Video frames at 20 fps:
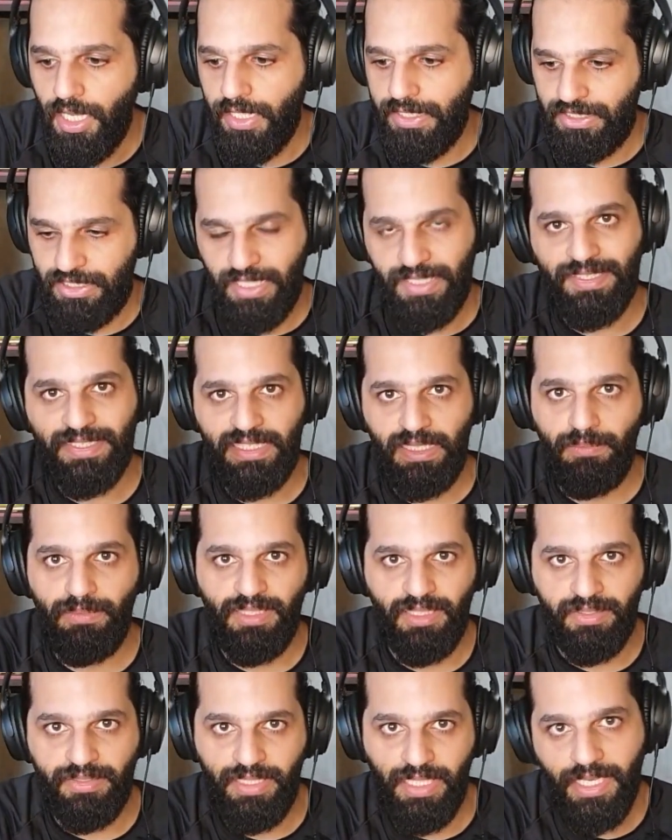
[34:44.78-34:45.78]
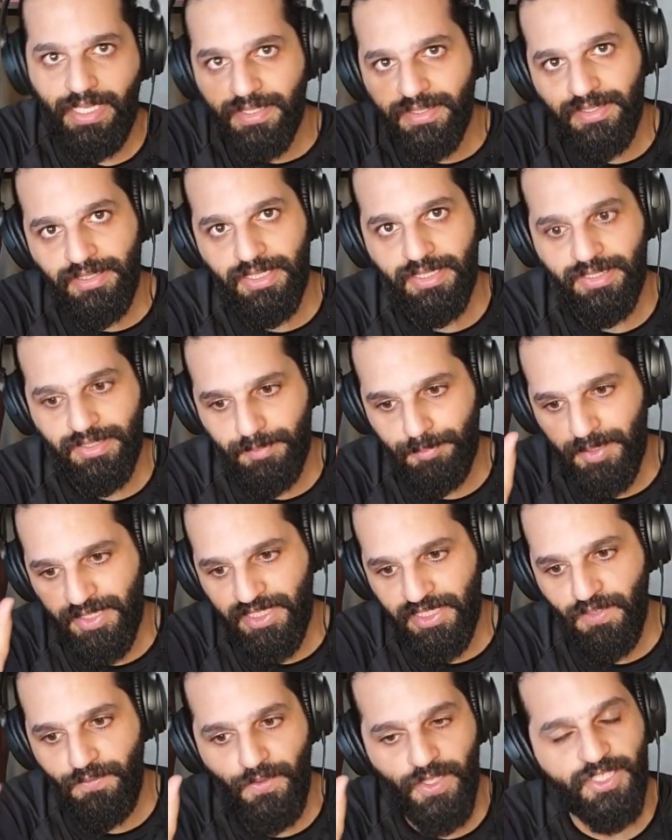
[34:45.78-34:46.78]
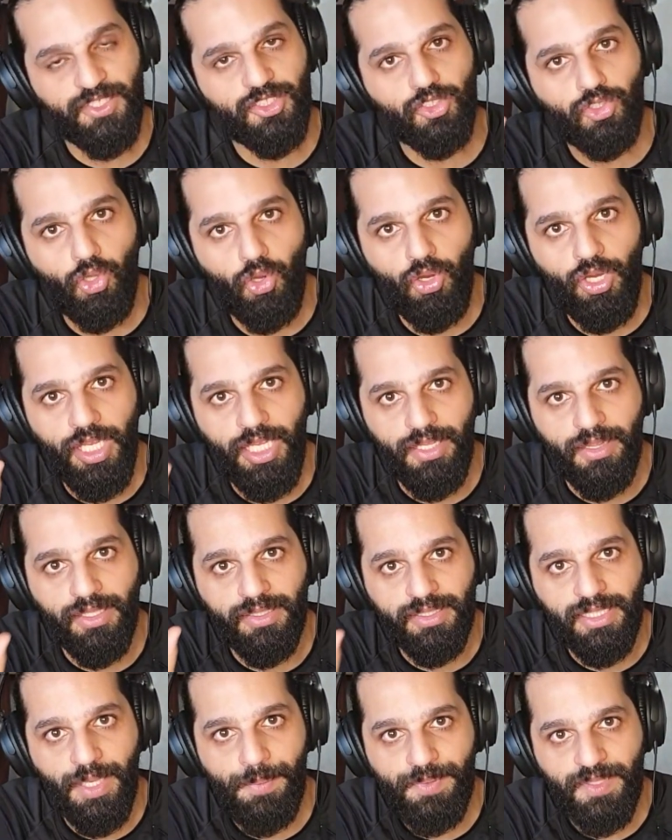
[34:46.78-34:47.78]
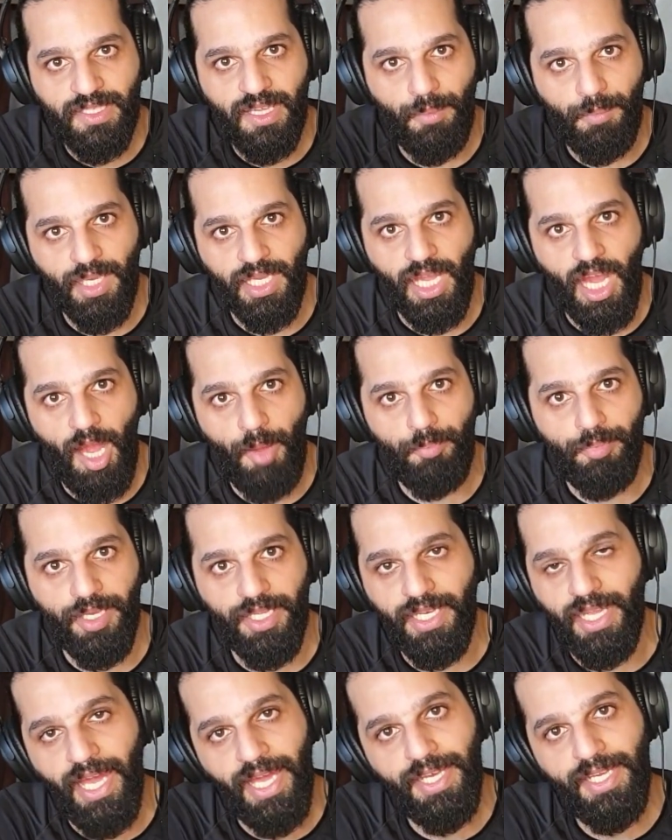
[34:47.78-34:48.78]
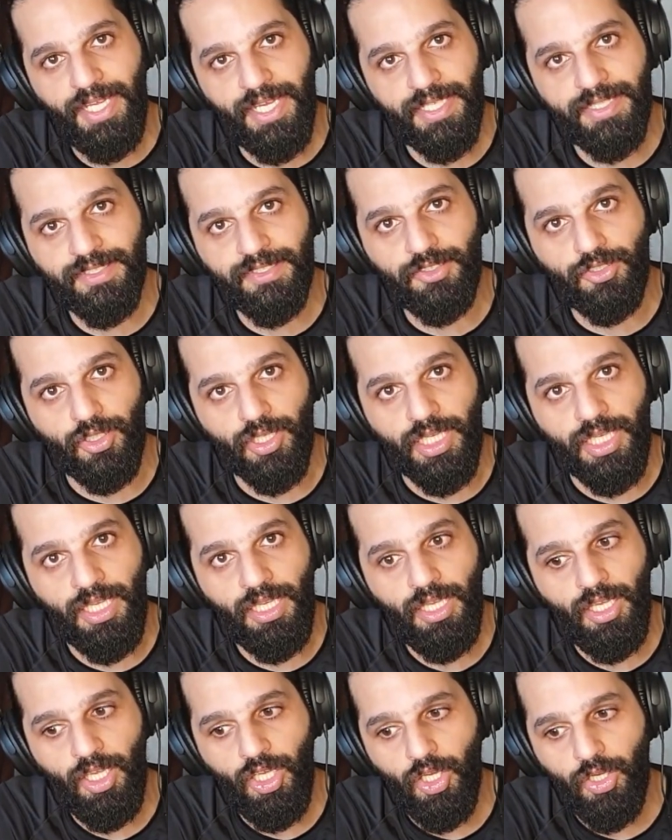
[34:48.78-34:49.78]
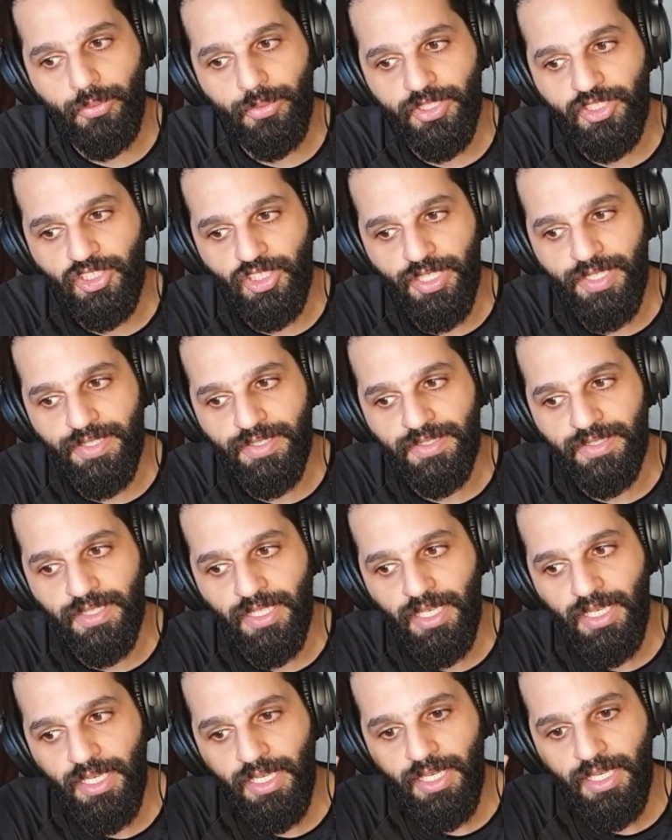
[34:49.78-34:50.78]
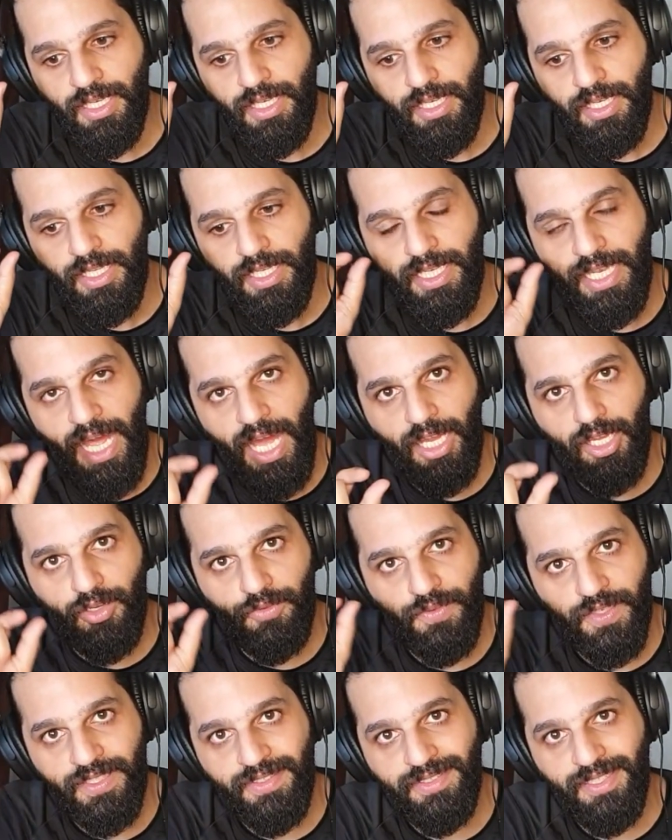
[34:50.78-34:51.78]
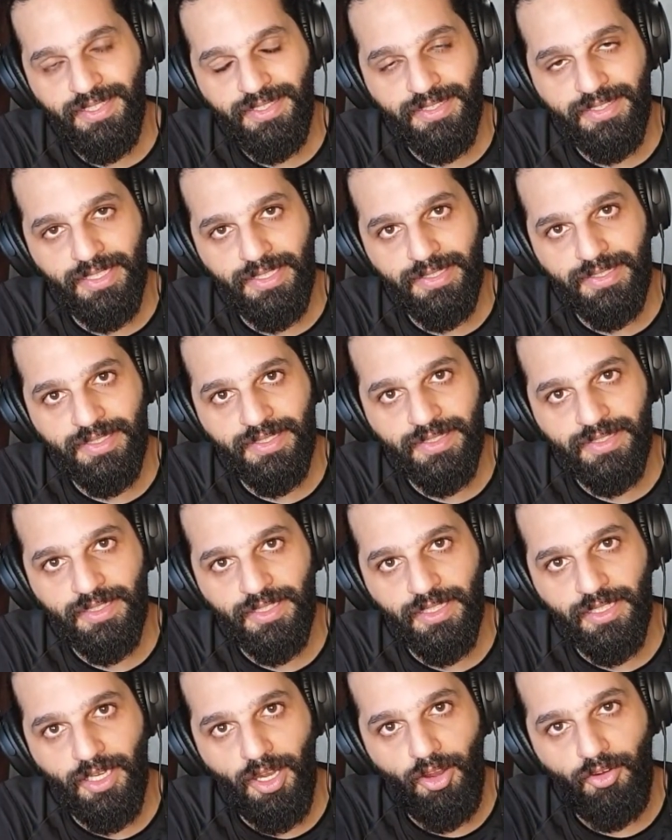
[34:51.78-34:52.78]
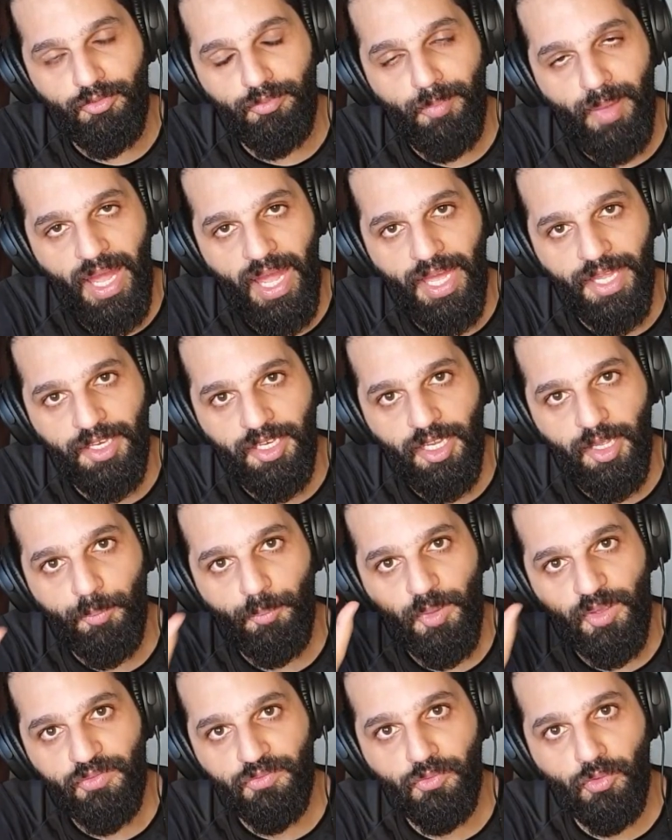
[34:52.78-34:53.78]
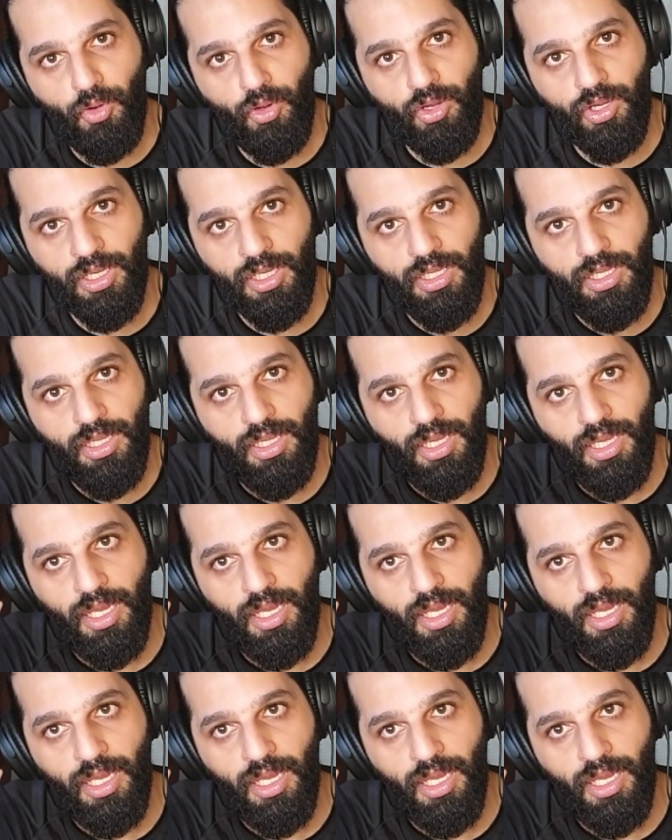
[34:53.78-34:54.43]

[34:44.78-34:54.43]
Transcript: It just seems that there is this specific story that keeps coming up in any history, which is lack of existence of man before